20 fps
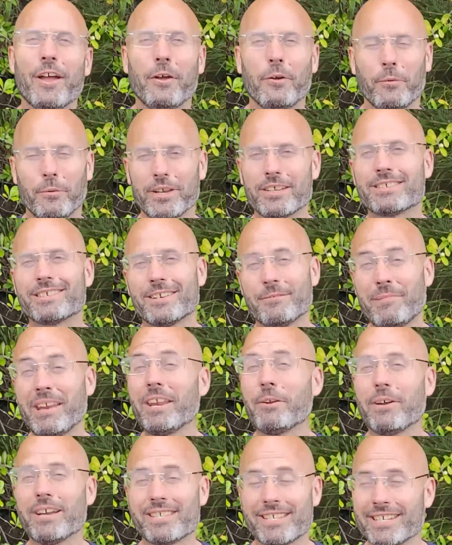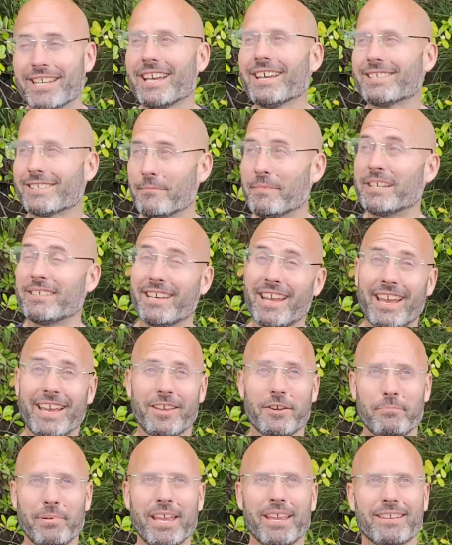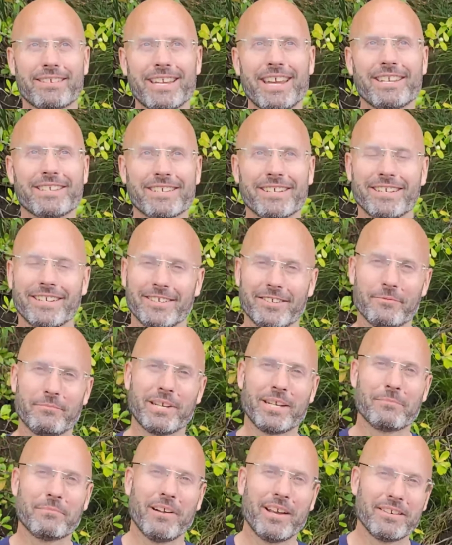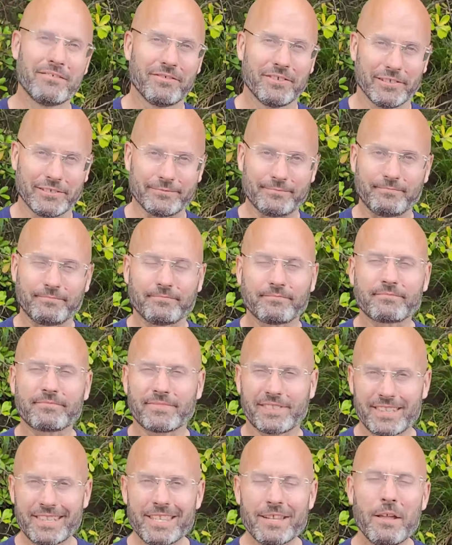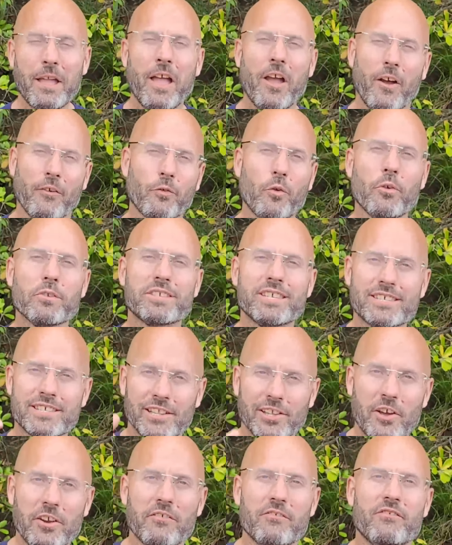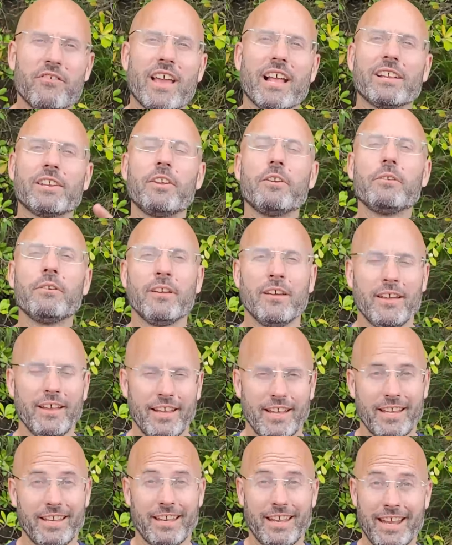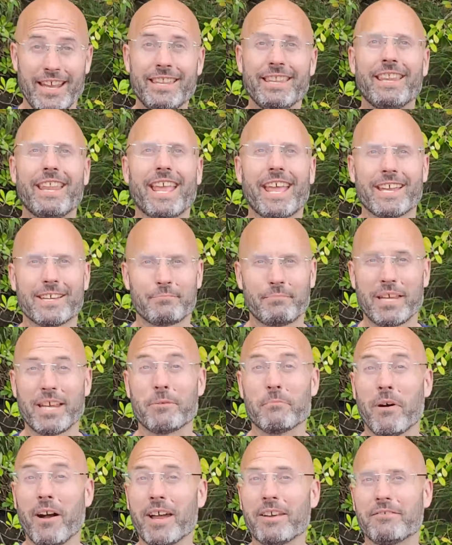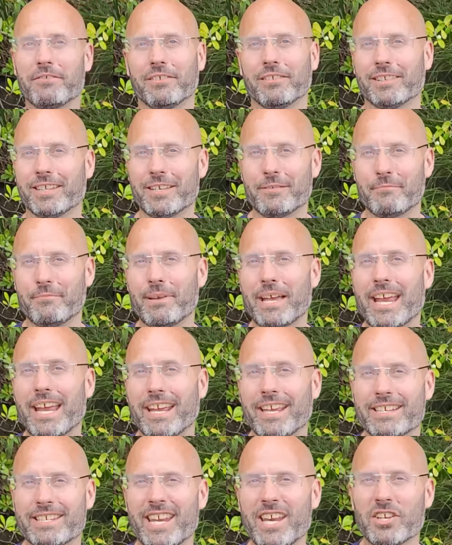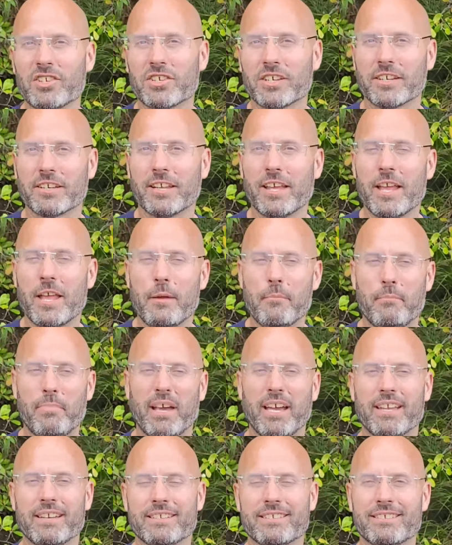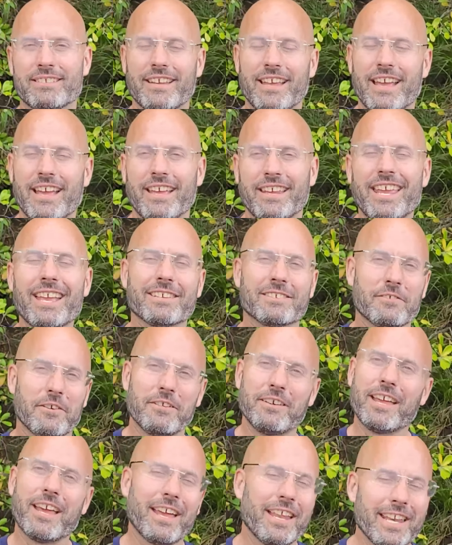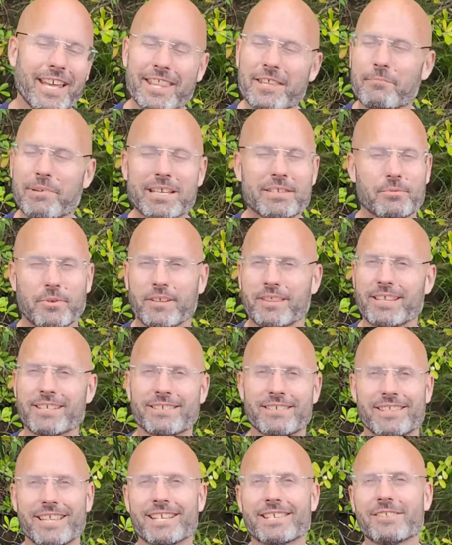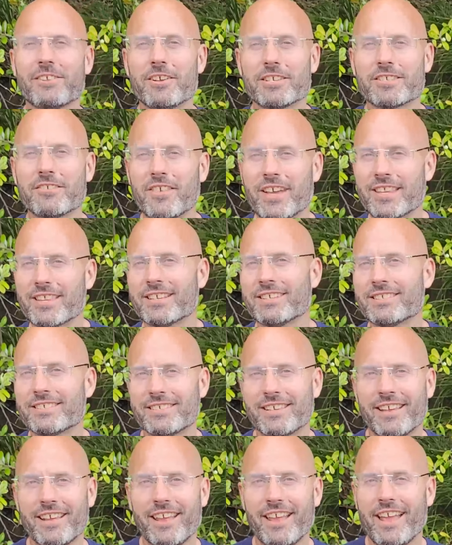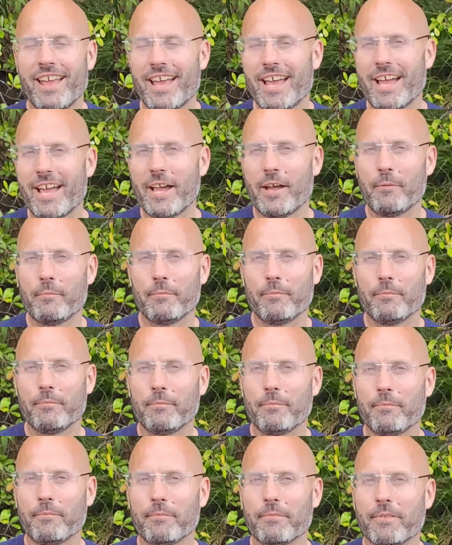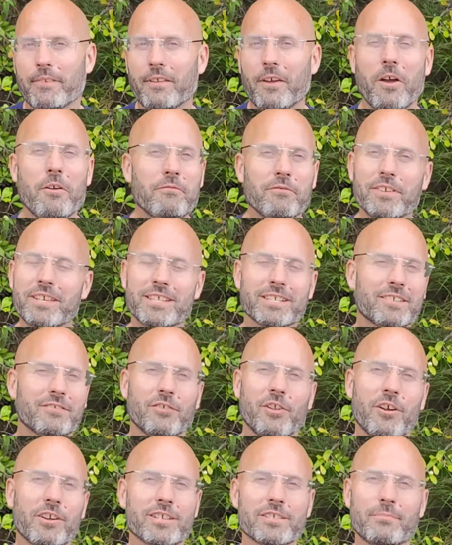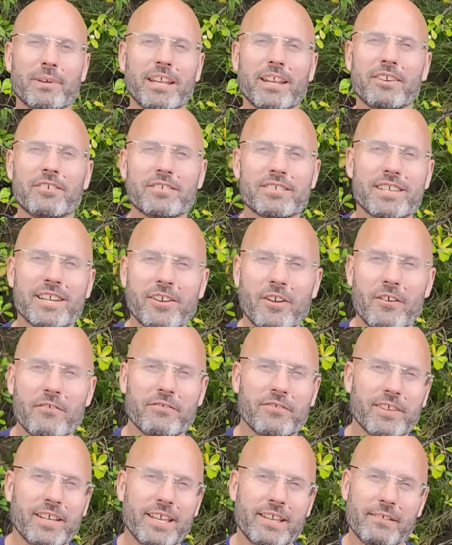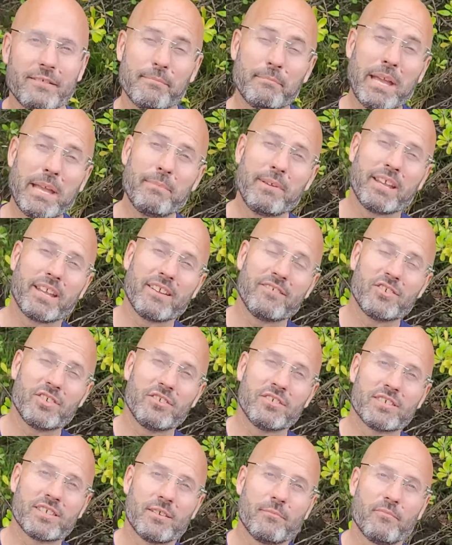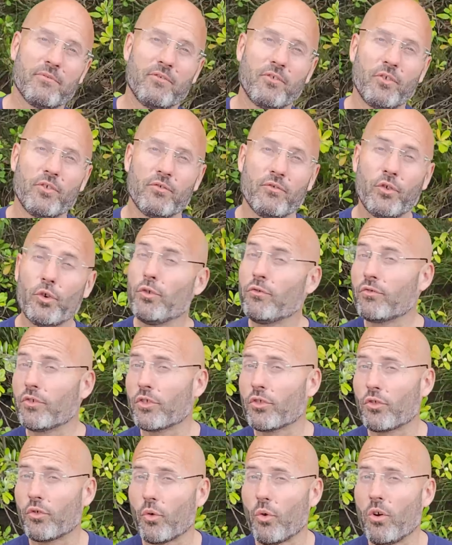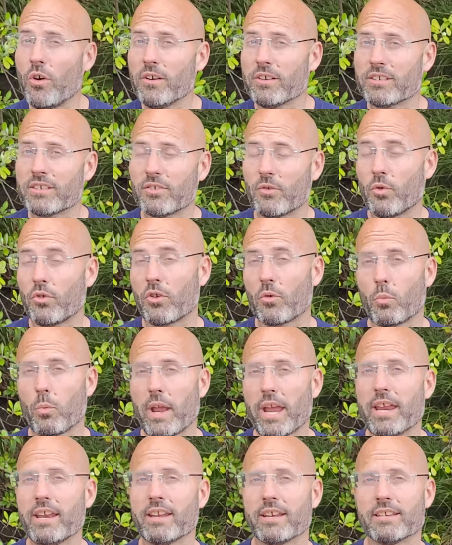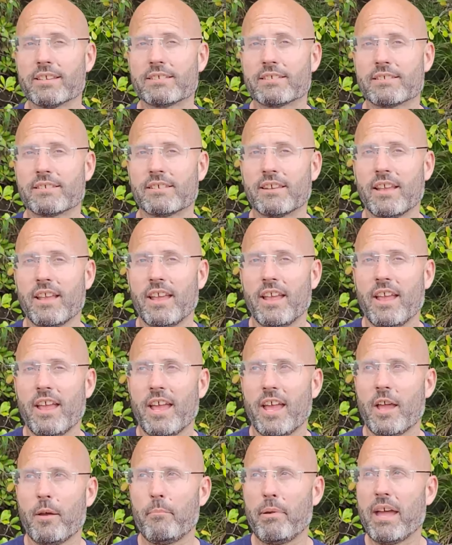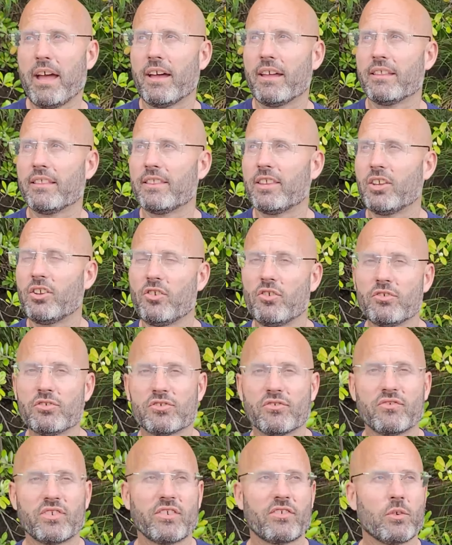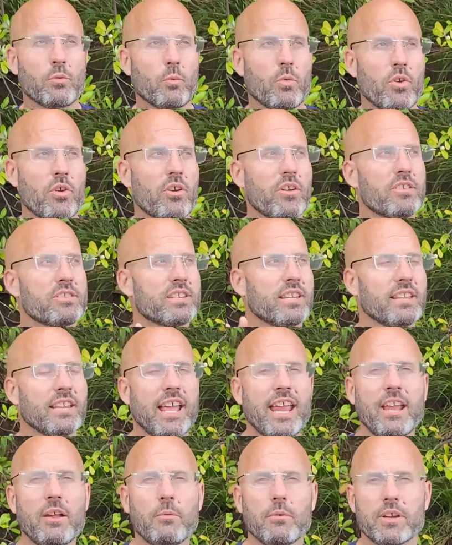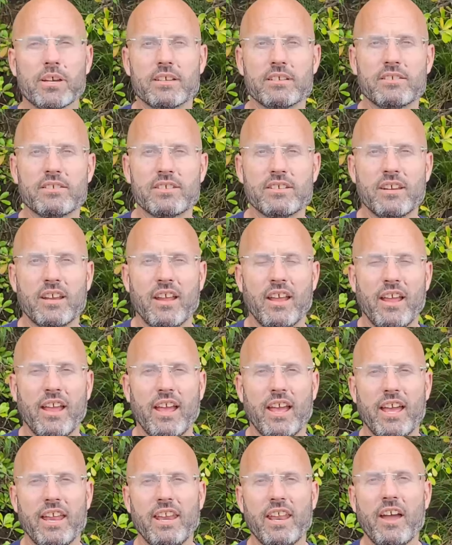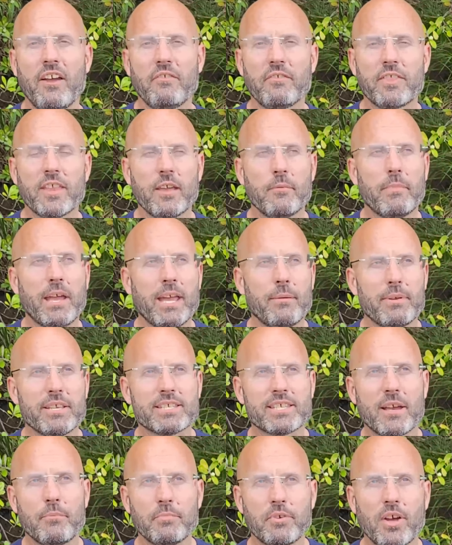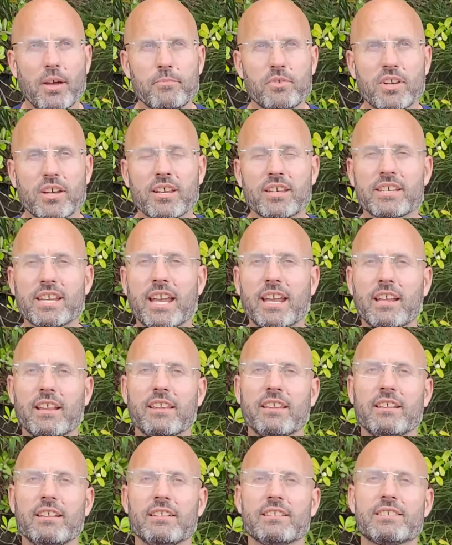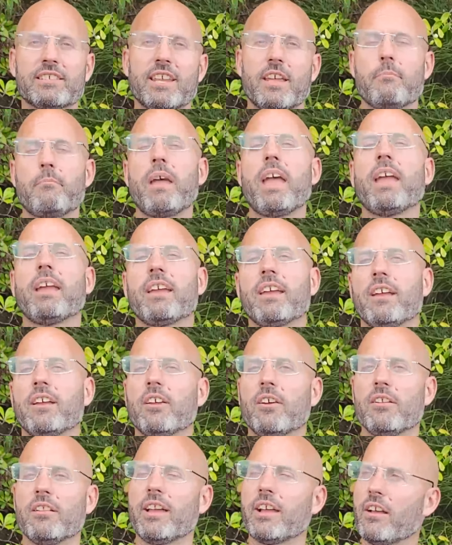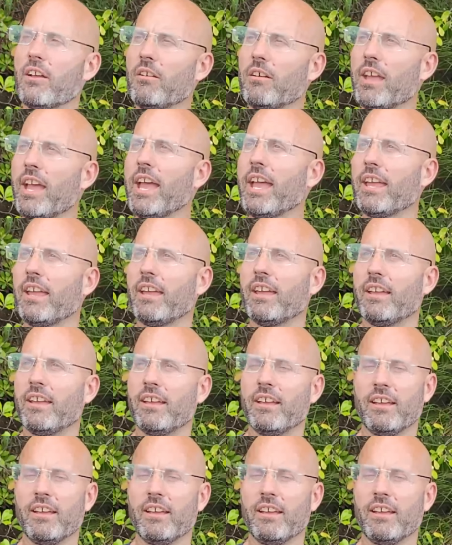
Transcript: Which in many ways it does. It means, yeah, you're paying attention, you're being mindful. Of course, there's a lot of value in that, being mindful and paying attention. But yeah, so another buzzword, there's lots of others. Hopefully this vlog has been interesting. Hopefully maybe it gives you some food for thought or awareness about the use of different words and language, enough that maybe sometimes you can take a little step back and go like, okay,